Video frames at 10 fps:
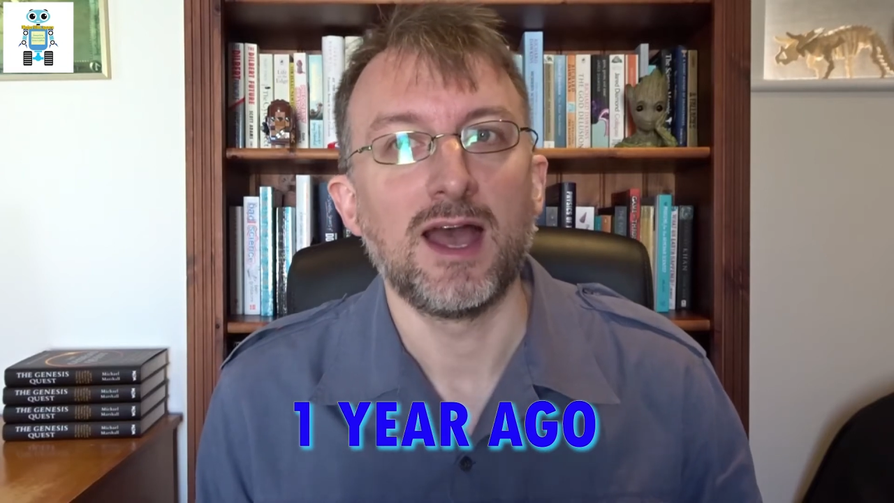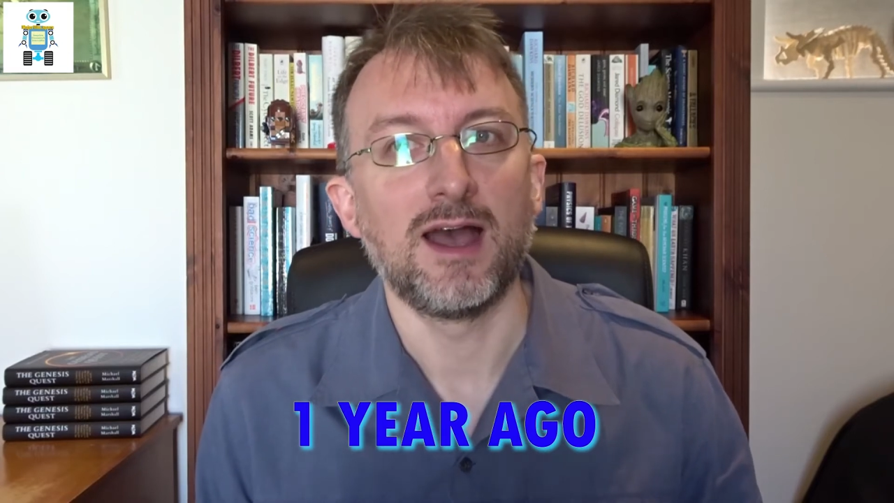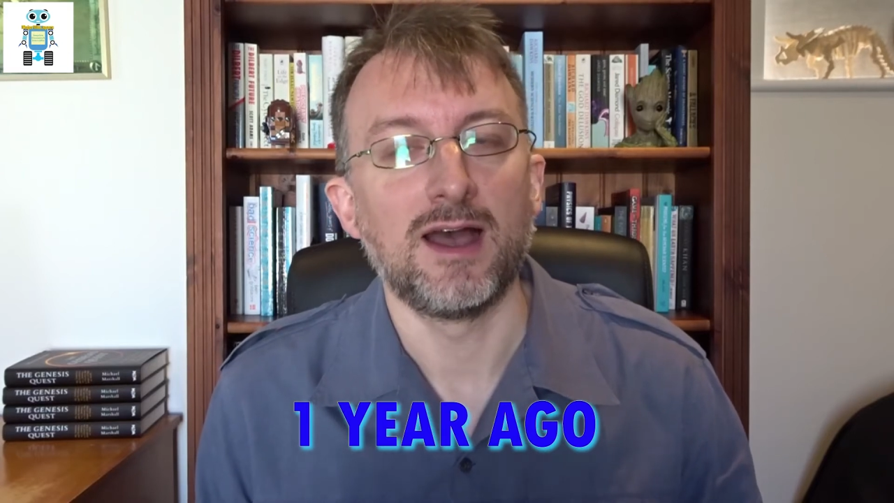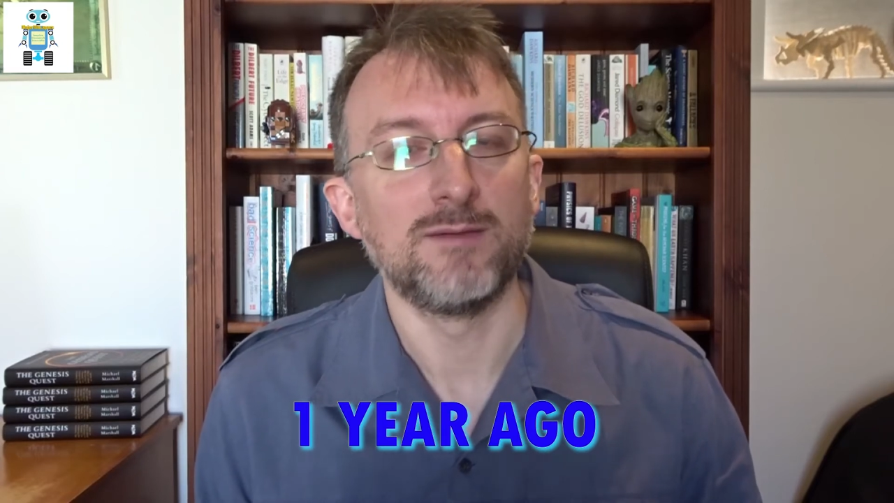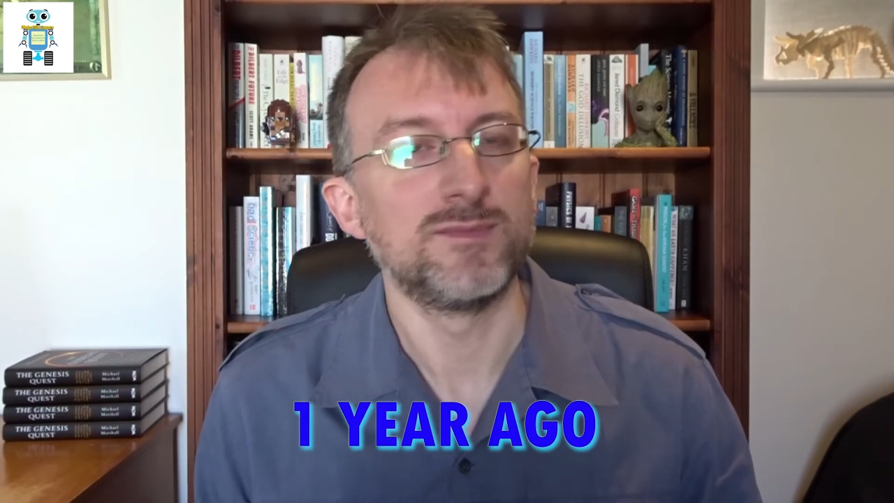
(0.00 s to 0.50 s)

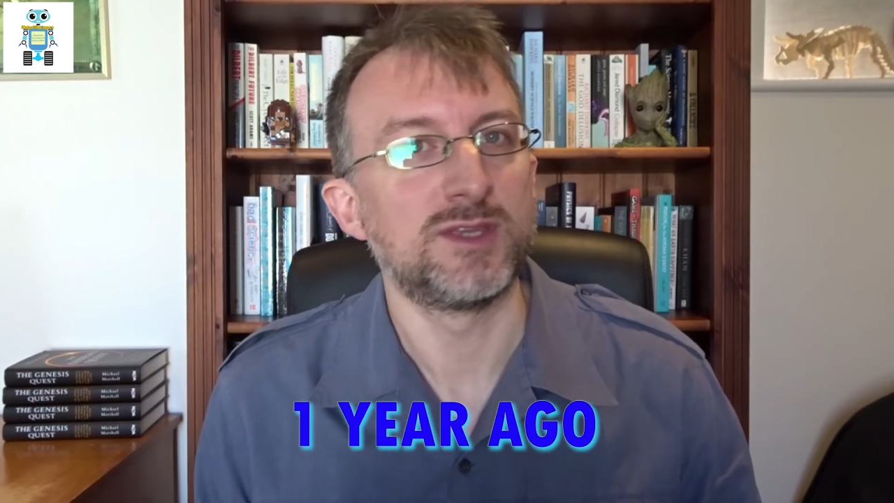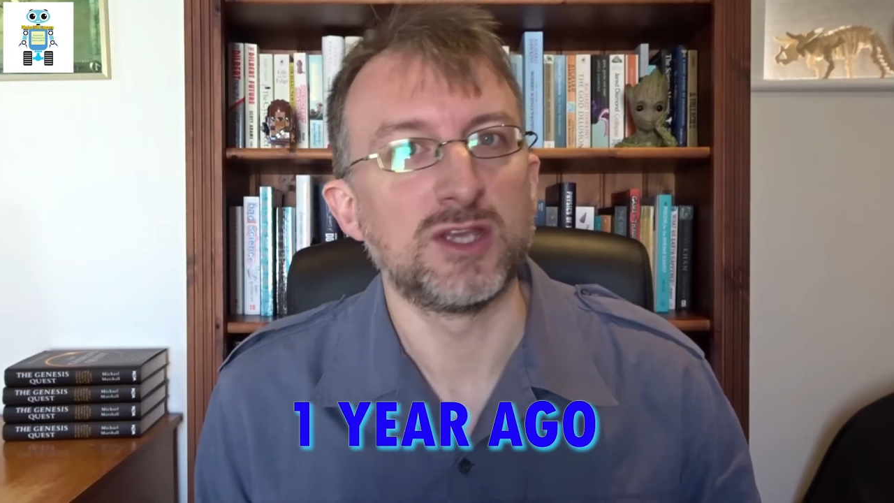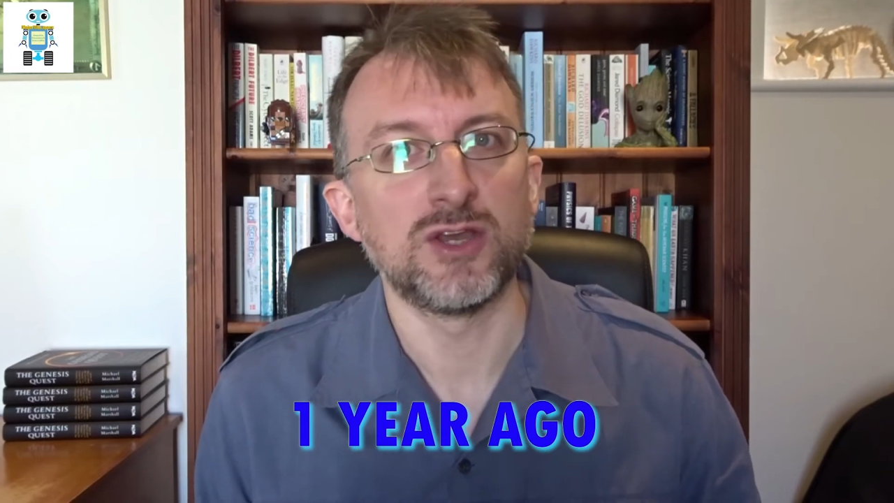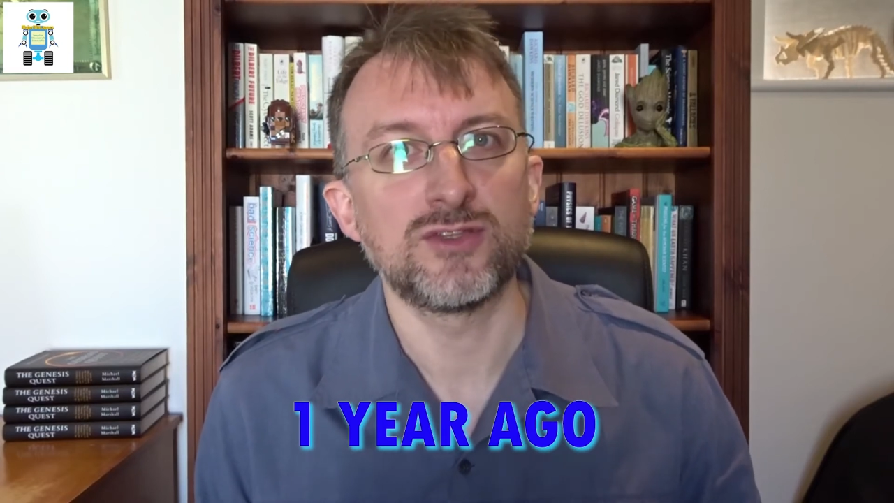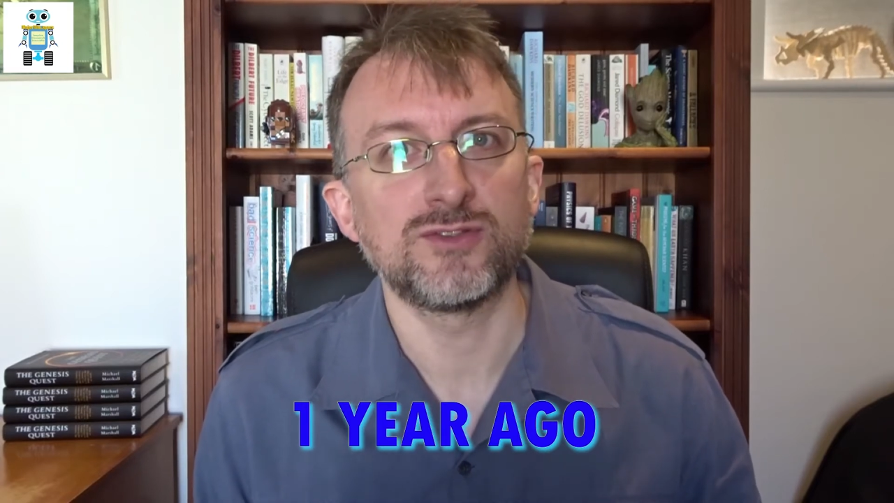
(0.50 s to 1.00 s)

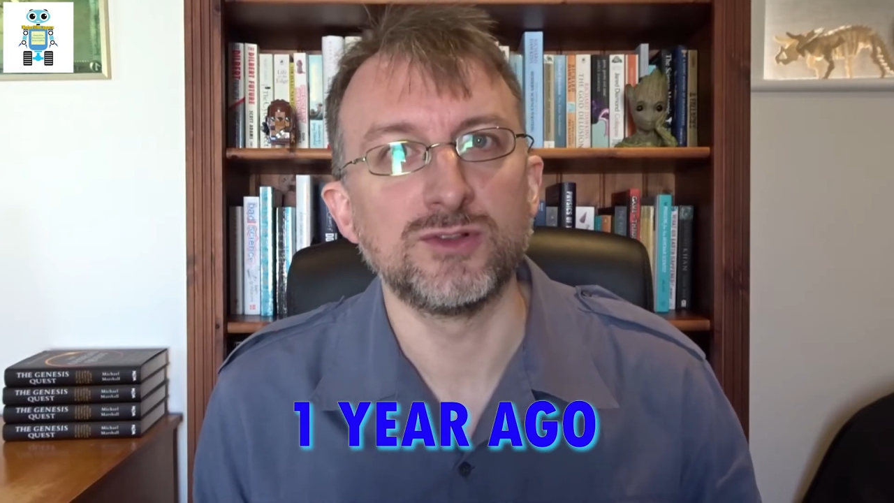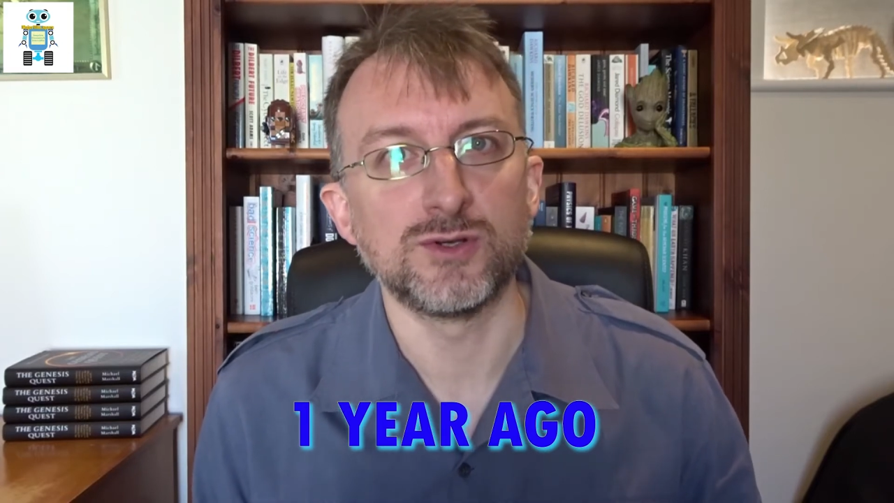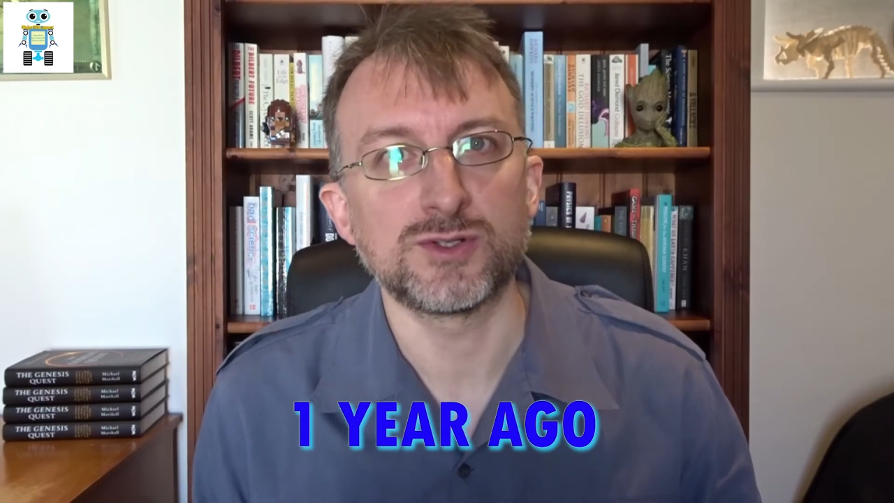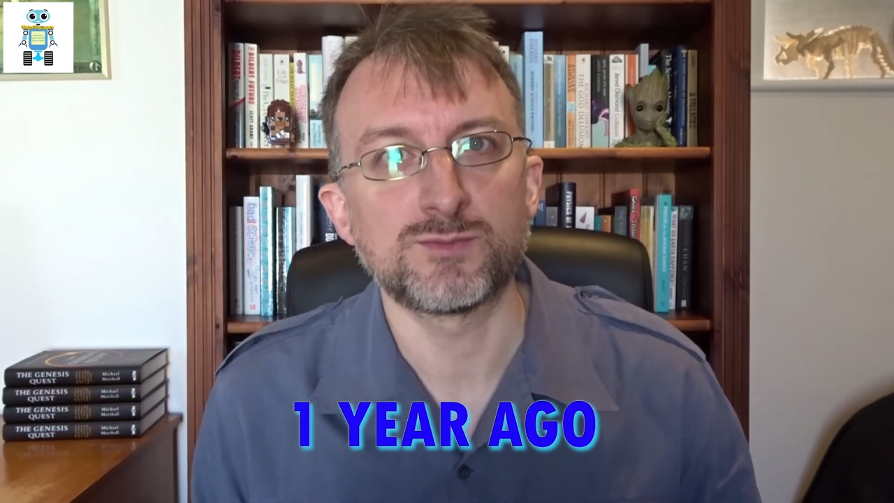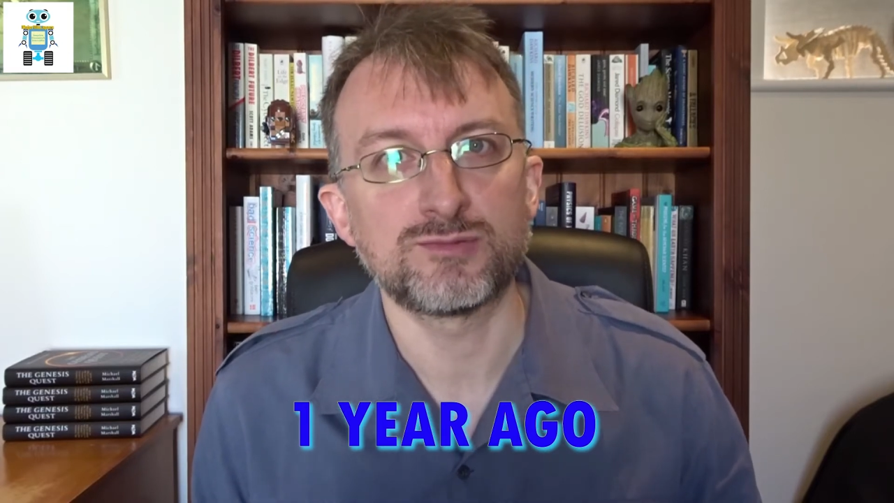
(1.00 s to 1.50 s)
The Earth
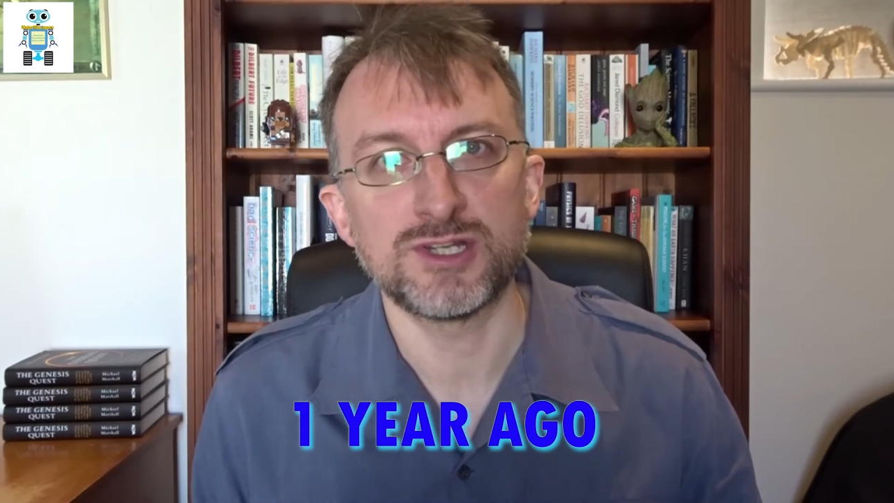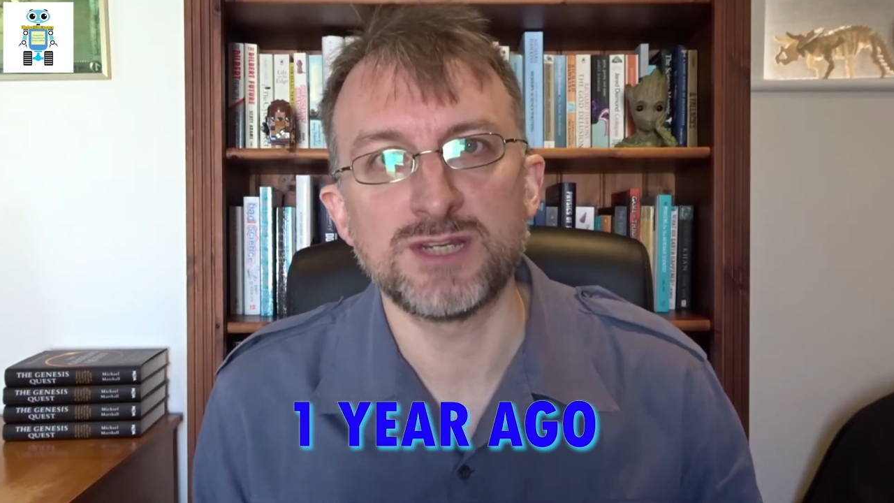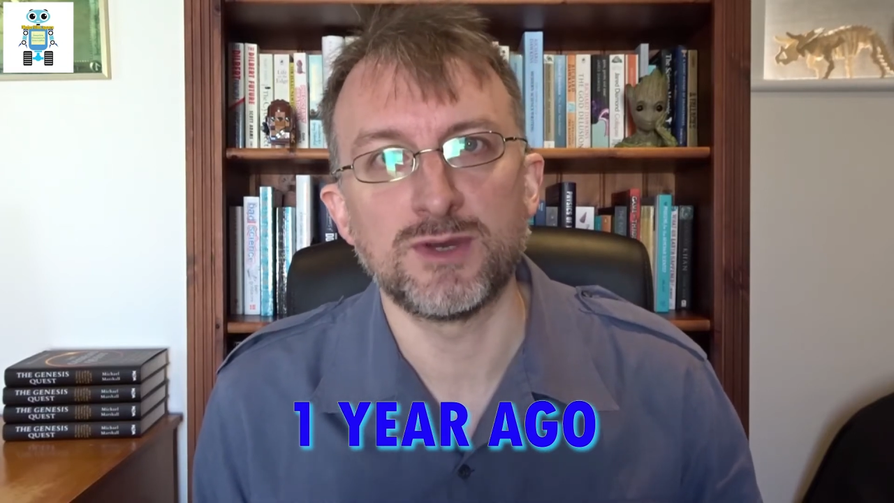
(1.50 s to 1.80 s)
looks pretty